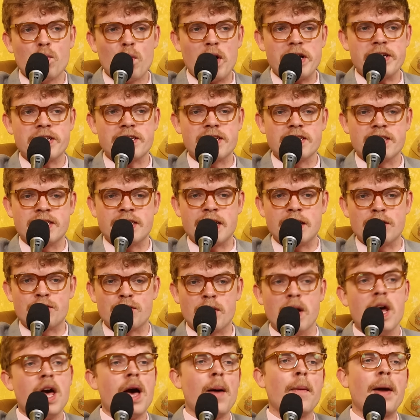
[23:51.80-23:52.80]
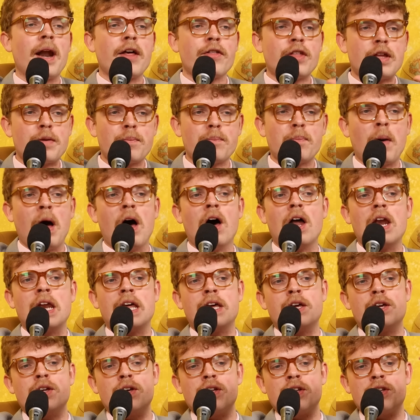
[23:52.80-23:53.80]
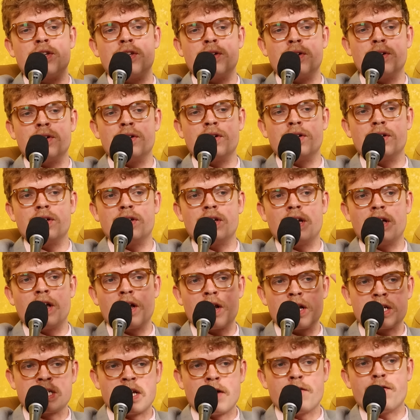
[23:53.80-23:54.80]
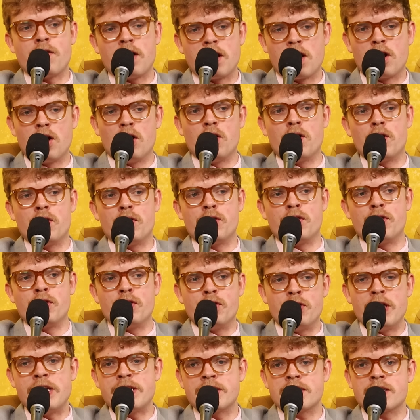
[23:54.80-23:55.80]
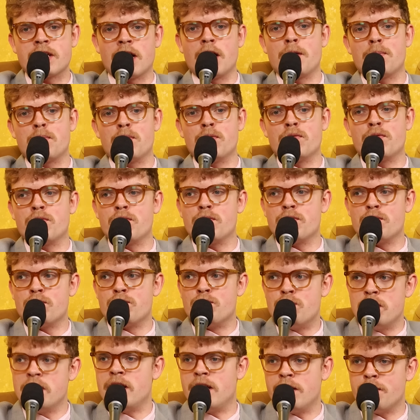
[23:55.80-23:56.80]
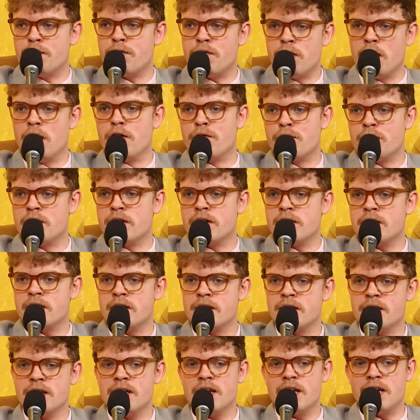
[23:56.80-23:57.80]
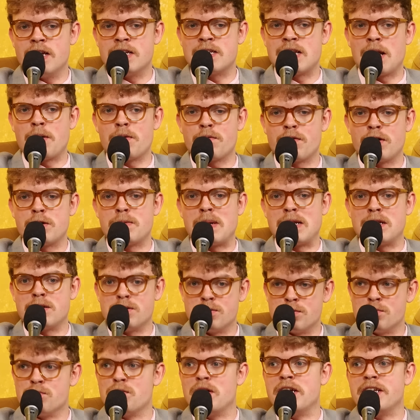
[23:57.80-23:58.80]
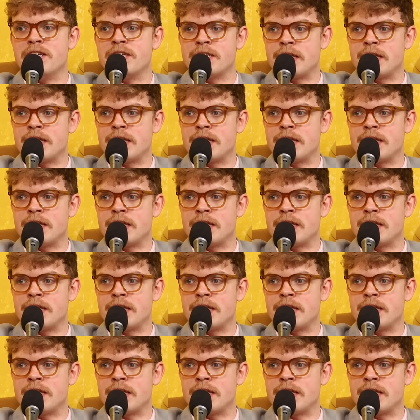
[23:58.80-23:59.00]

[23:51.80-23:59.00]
Western-centric... Well, I think partly because I find a lot of this type of really fervent Islamic fundamentalism really